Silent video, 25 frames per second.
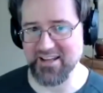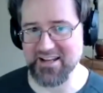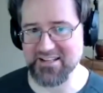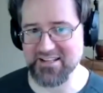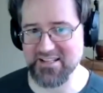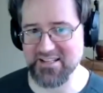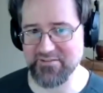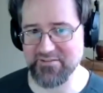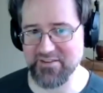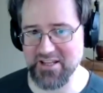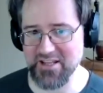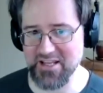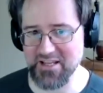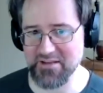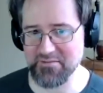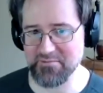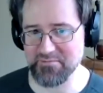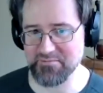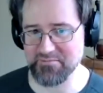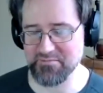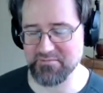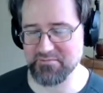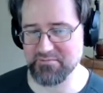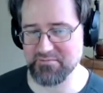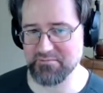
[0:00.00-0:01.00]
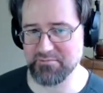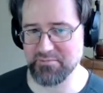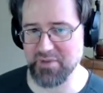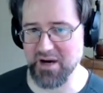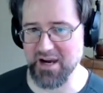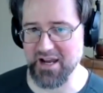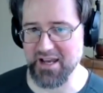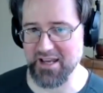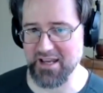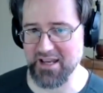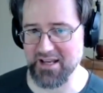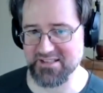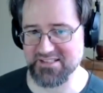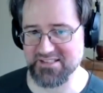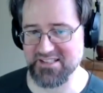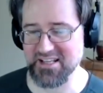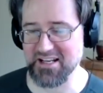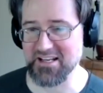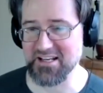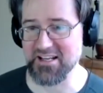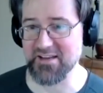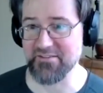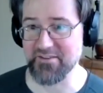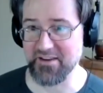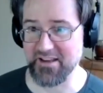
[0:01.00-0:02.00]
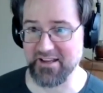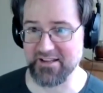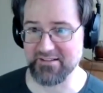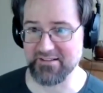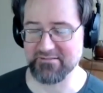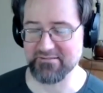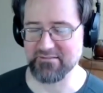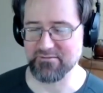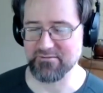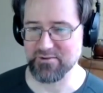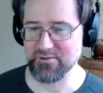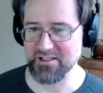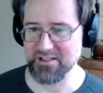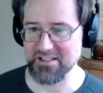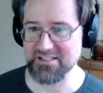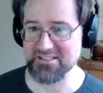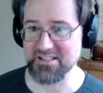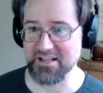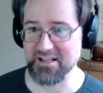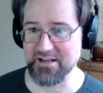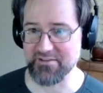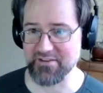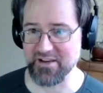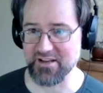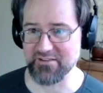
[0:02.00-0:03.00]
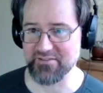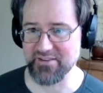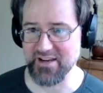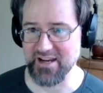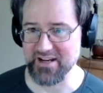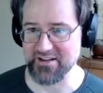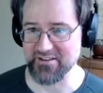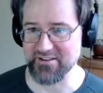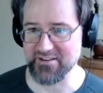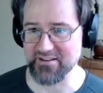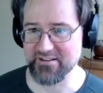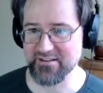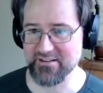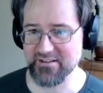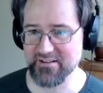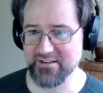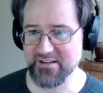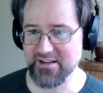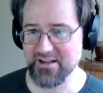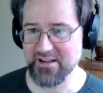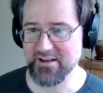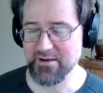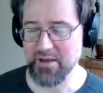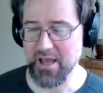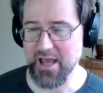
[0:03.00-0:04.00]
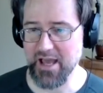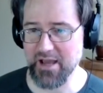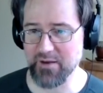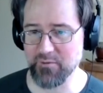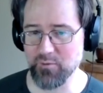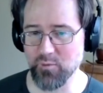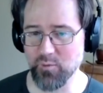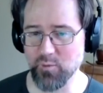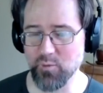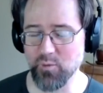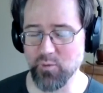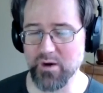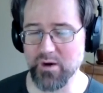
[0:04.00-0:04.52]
activity by a significant, really significant factor. Right, and